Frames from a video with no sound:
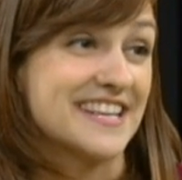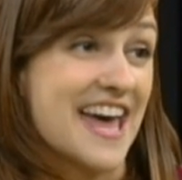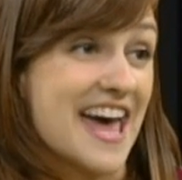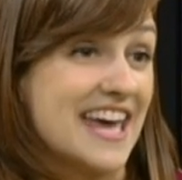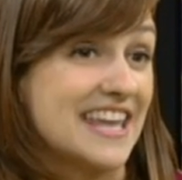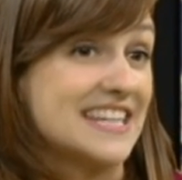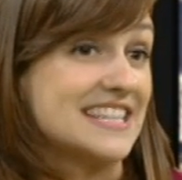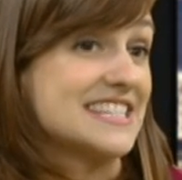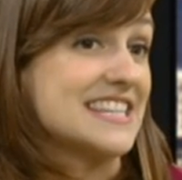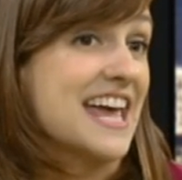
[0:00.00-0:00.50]

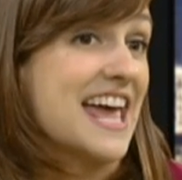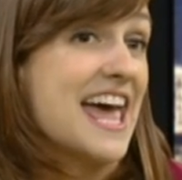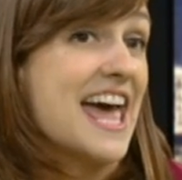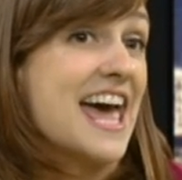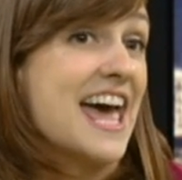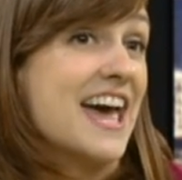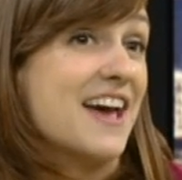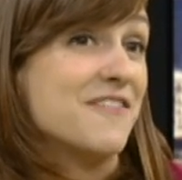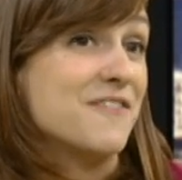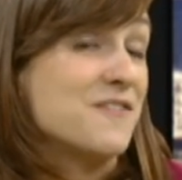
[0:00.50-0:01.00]
And
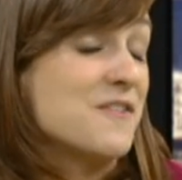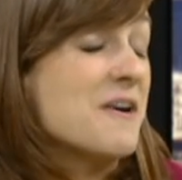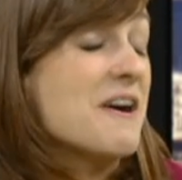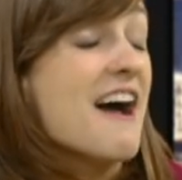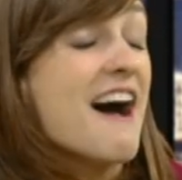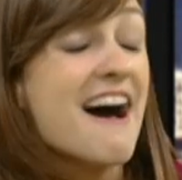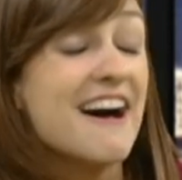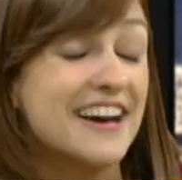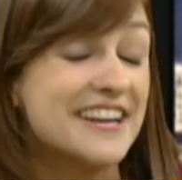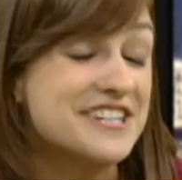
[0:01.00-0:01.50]
for
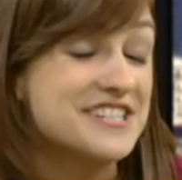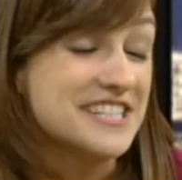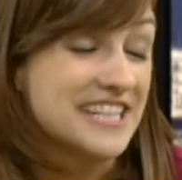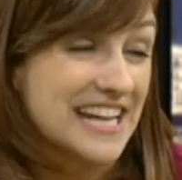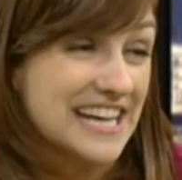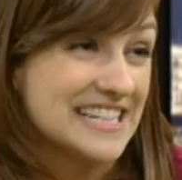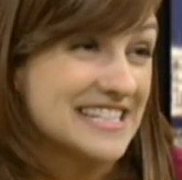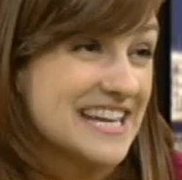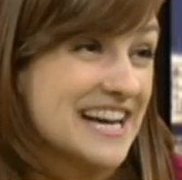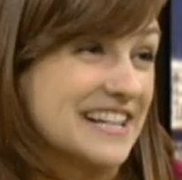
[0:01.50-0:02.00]

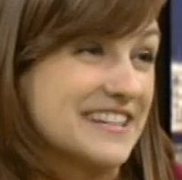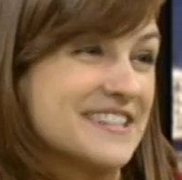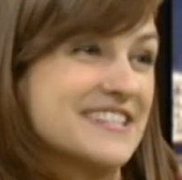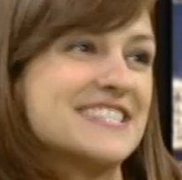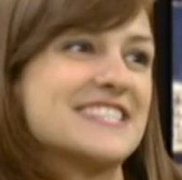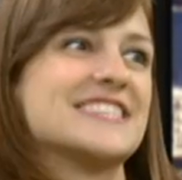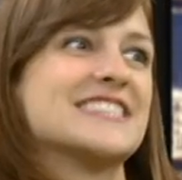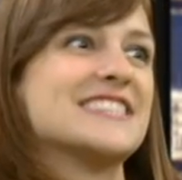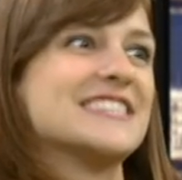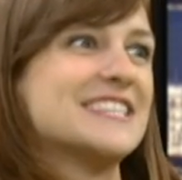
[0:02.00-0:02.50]
$108,
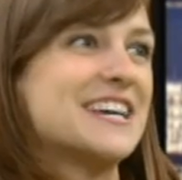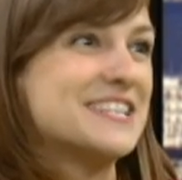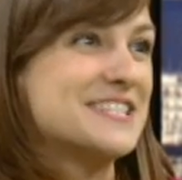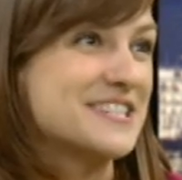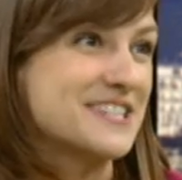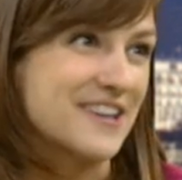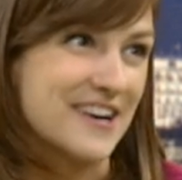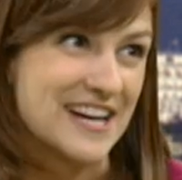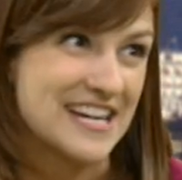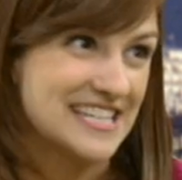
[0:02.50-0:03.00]
it's such
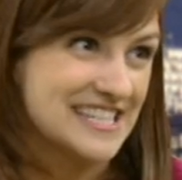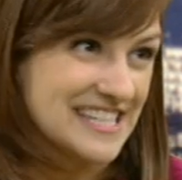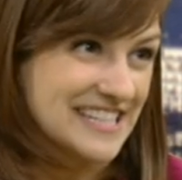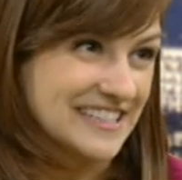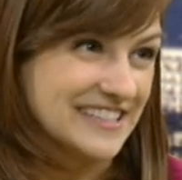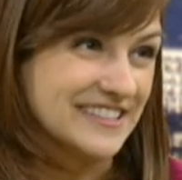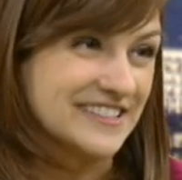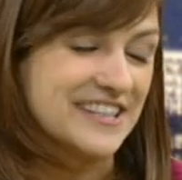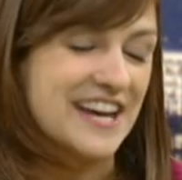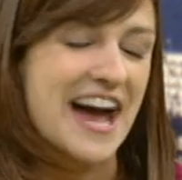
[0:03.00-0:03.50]
a great
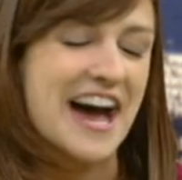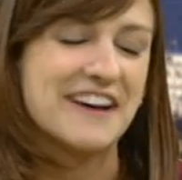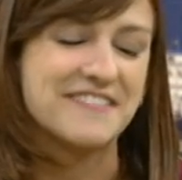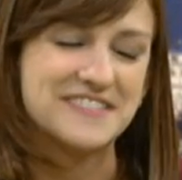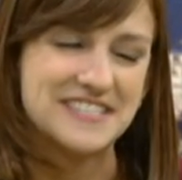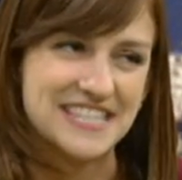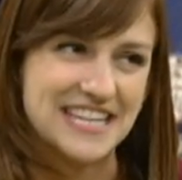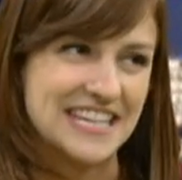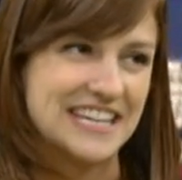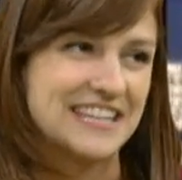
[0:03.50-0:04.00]
deal. You have to take